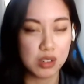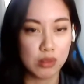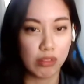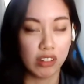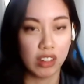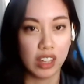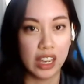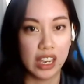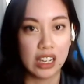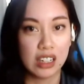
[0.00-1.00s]
You feel
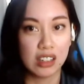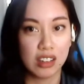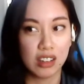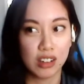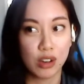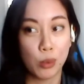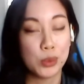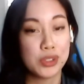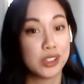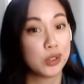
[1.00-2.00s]
like
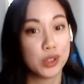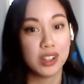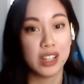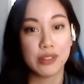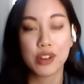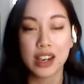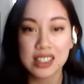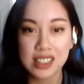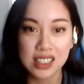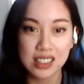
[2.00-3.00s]
almost like a quarter life
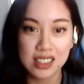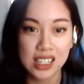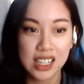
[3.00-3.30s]
crisis.